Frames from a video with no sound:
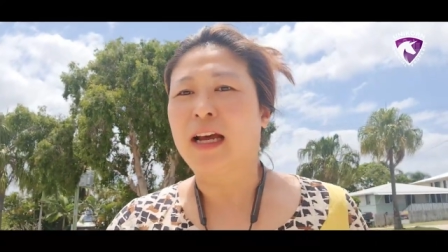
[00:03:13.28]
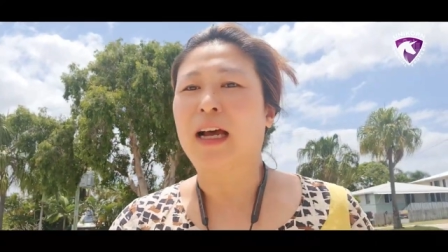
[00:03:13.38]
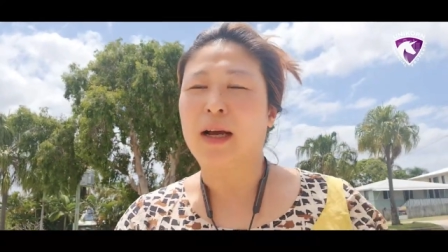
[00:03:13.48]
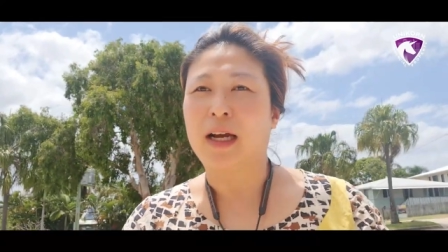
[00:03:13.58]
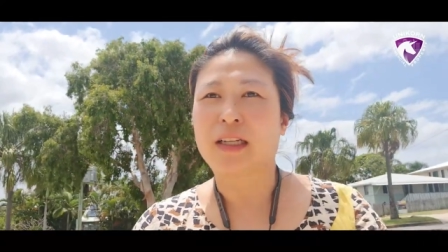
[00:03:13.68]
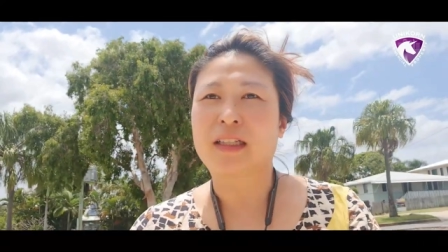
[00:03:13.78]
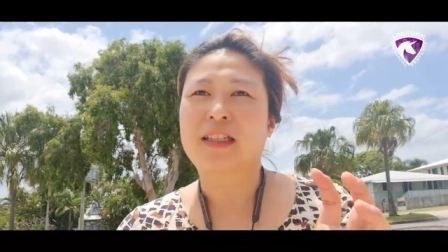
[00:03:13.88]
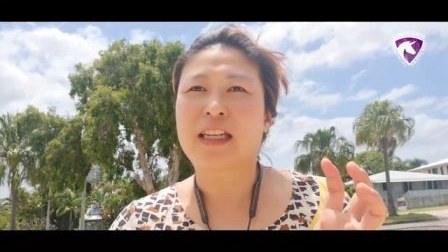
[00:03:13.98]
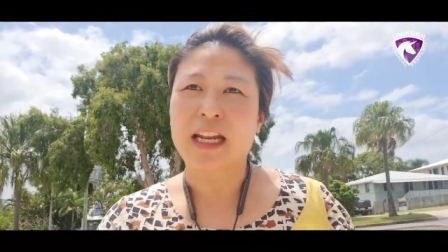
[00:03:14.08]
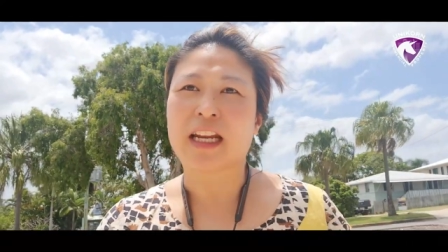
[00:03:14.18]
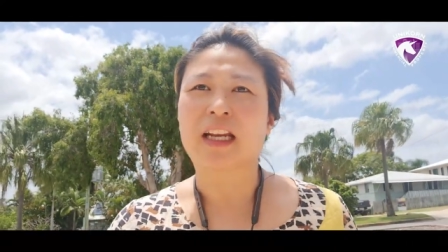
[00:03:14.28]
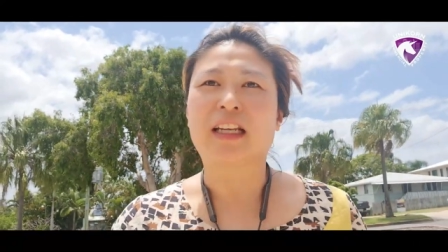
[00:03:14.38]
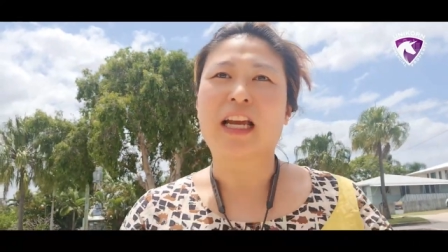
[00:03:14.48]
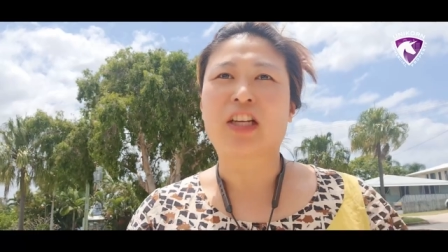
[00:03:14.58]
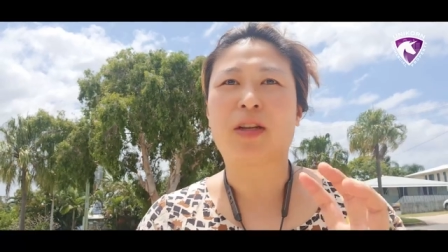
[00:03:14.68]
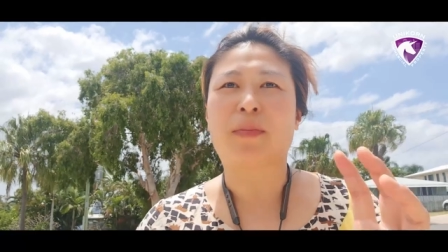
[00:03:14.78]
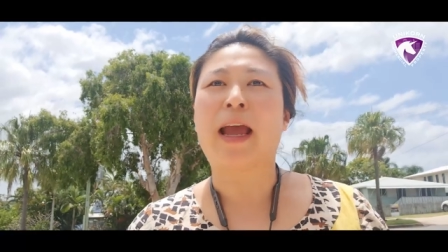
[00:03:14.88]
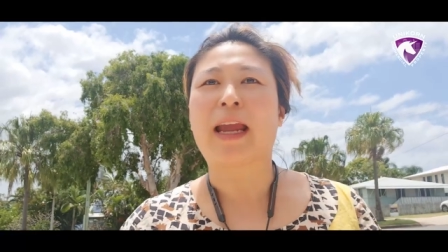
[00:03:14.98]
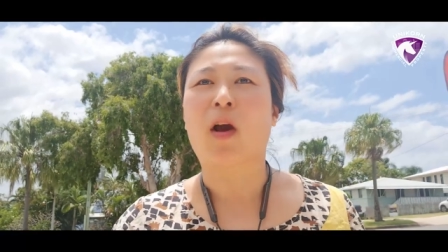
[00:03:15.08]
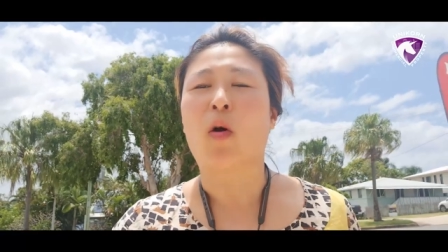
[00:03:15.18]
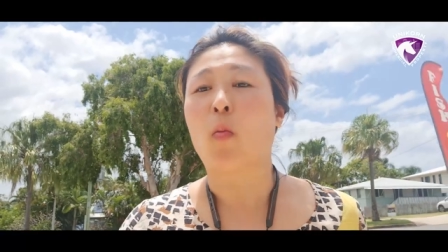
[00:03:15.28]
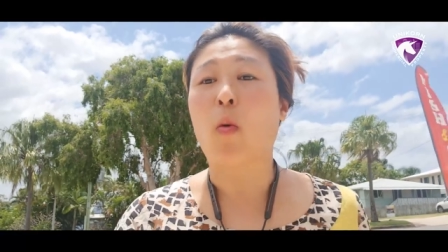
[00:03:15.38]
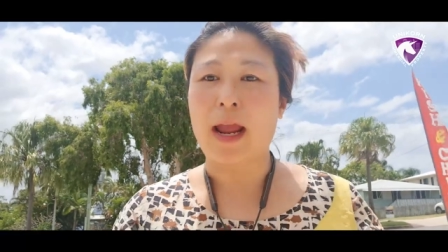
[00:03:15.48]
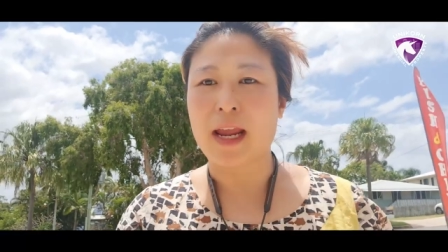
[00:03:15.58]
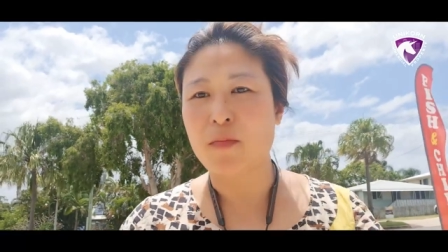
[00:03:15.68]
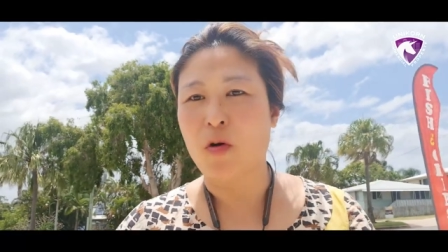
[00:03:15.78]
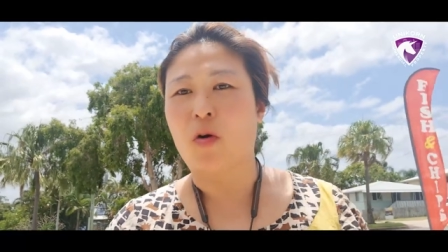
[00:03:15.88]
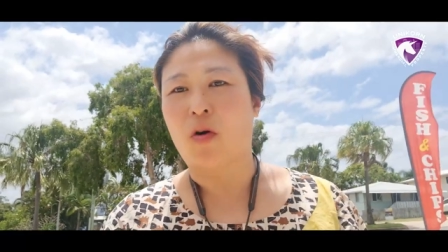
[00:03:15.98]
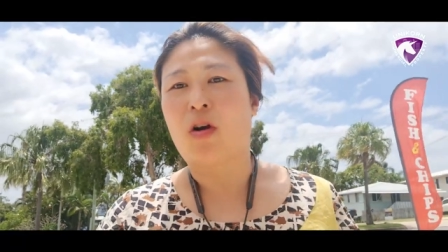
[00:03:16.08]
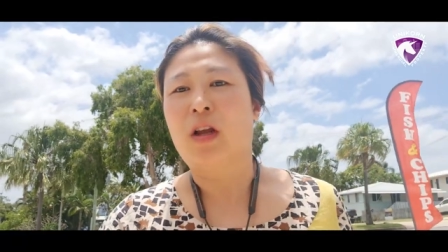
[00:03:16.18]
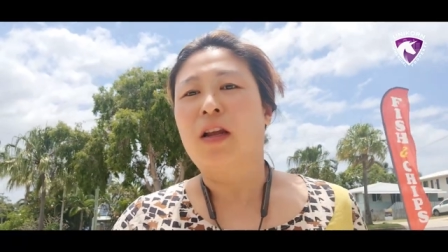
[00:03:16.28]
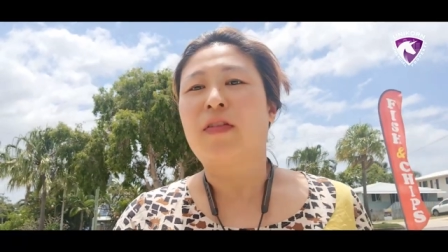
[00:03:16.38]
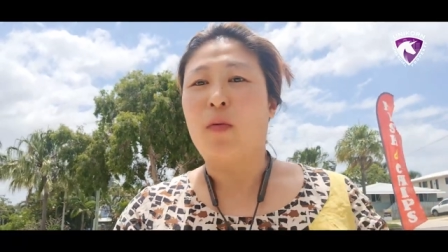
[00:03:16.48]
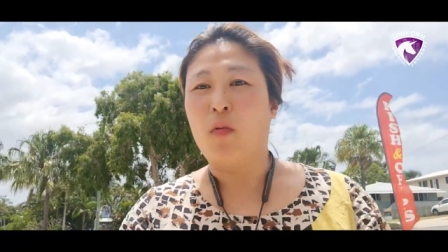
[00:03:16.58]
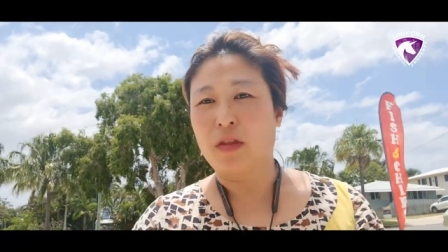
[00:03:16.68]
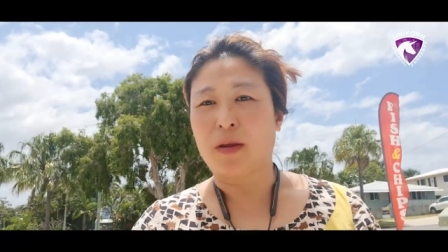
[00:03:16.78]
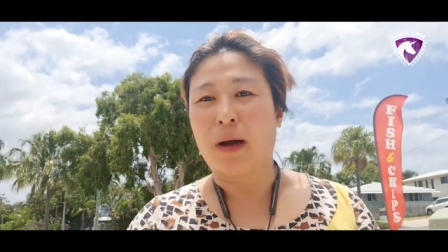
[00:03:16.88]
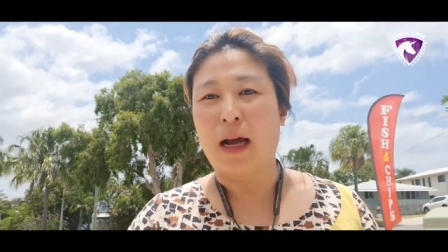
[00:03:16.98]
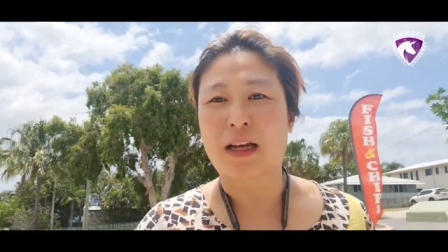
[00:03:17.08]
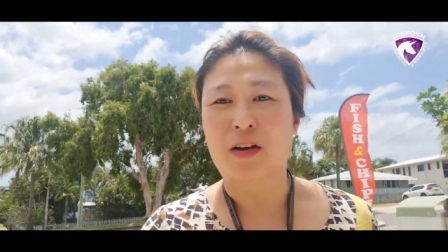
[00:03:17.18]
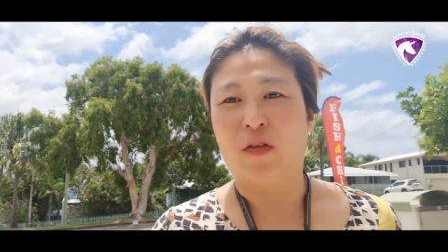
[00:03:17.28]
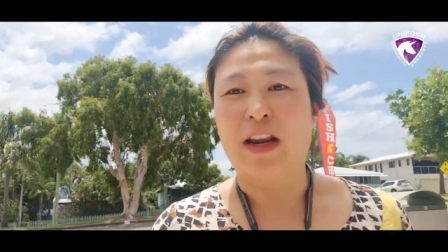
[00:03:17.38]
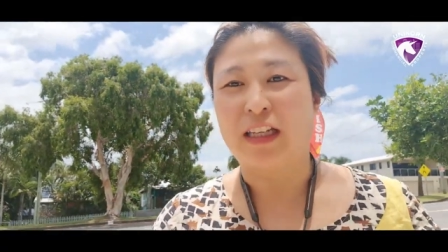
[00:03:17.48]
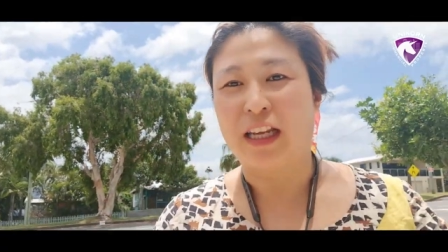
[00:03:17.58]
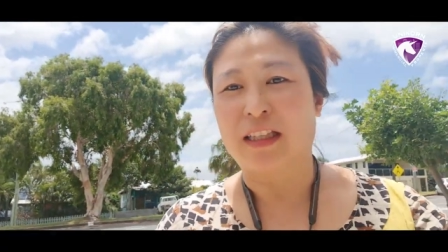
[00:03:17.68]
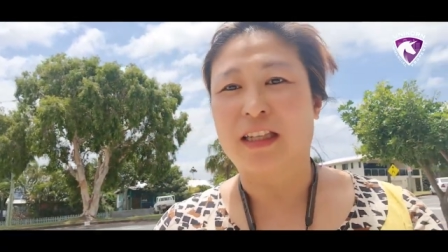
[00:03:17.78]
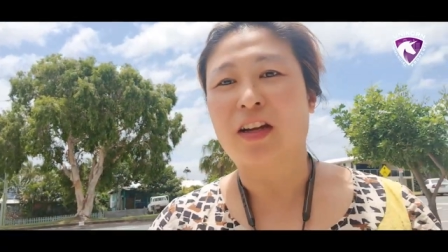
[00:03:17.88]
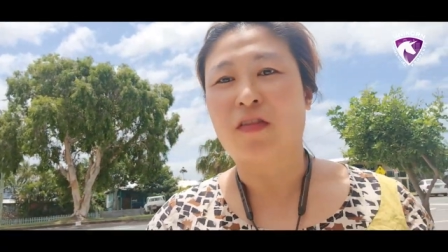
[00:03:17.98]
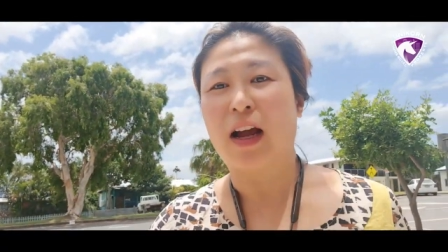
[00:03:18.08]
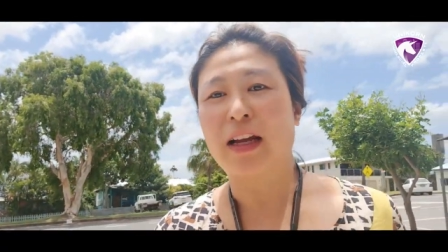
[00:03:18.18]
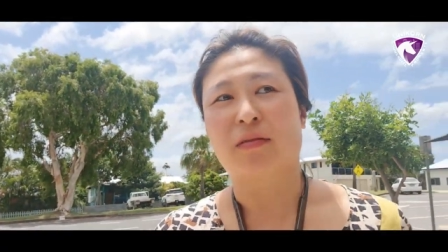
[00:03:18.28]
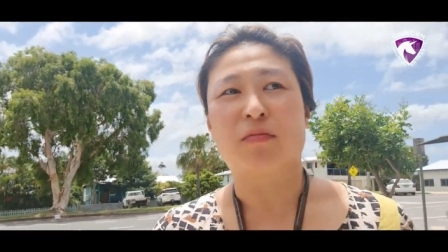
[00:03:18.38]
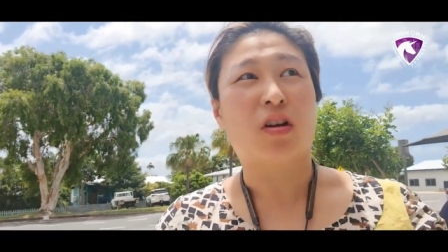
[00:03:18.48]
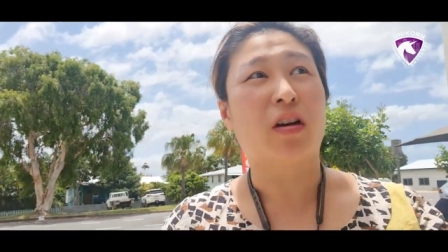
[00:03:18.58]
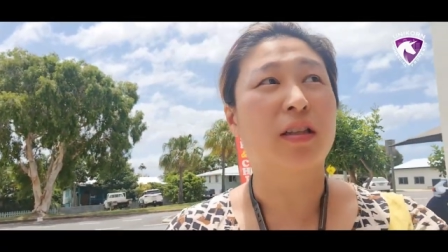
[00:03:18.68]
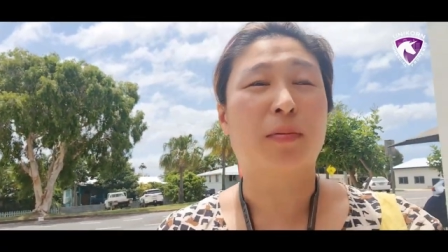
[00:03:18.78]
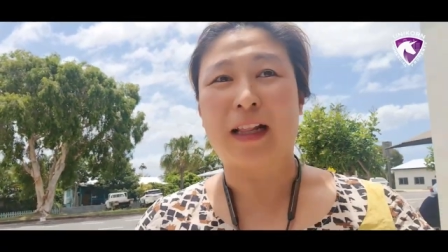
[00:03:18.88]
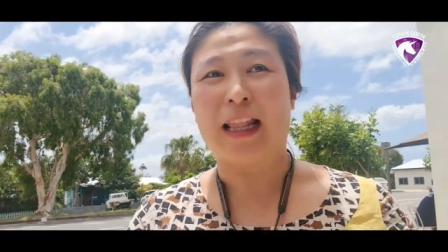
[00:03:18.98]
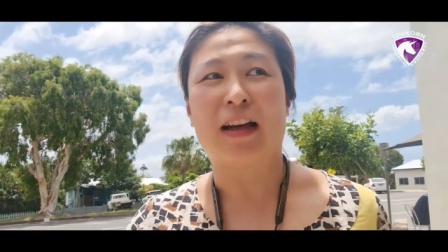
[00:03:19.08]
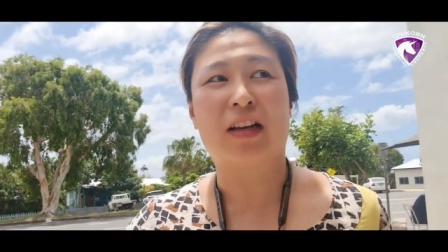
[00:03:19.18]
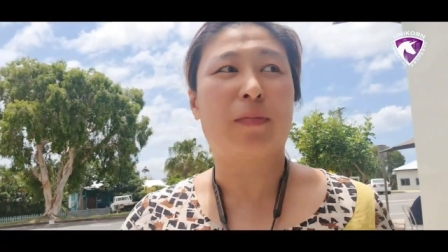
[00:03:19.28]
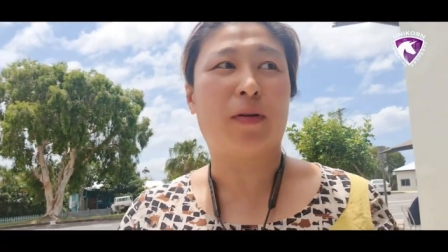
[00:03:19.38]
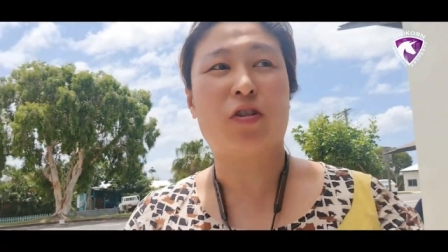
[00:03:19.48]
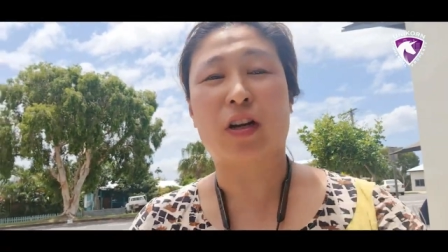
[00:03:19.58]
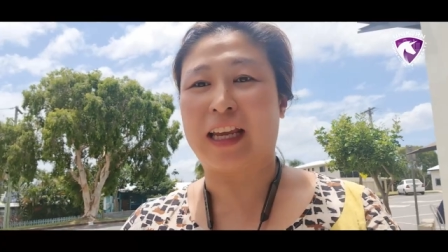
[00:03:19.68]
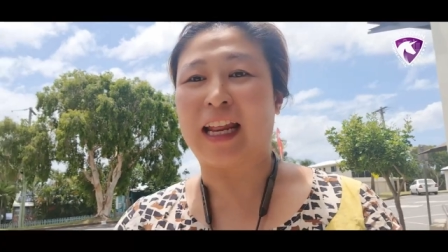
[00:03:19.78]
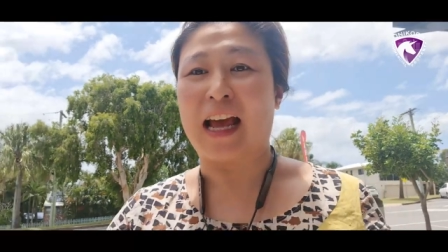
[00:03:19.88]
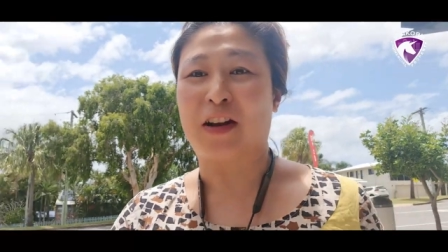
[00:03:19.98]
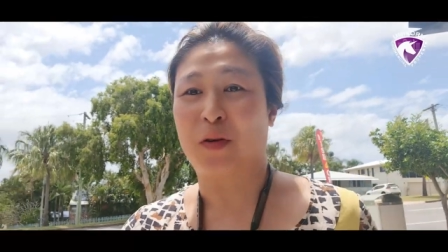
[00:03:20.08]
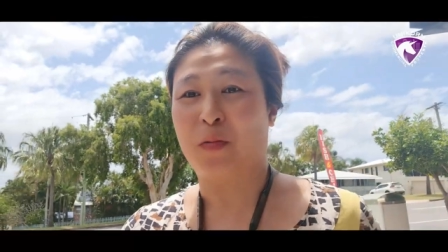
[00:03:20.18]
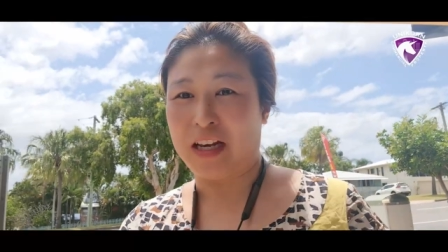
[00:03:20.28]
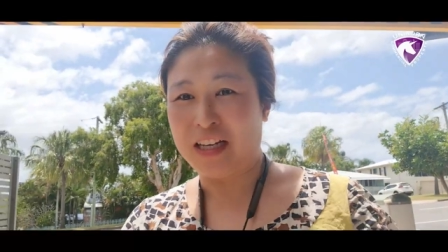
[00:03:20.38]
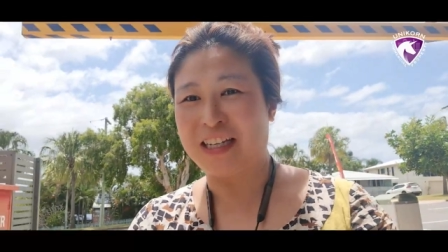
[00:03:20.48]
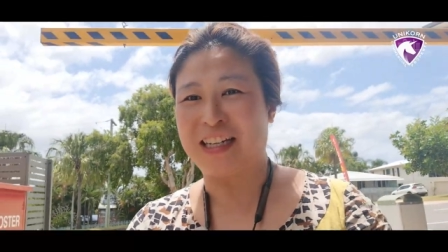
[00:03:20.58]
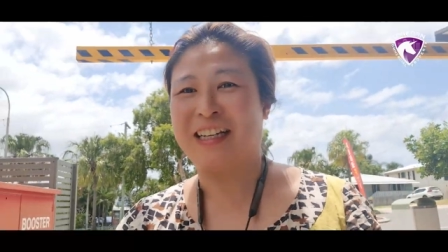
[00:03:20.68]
uh, tenant is actually paying way more than what the market rent is, right? Sorry, it's a bit loud. I'm trying to get out of the wind.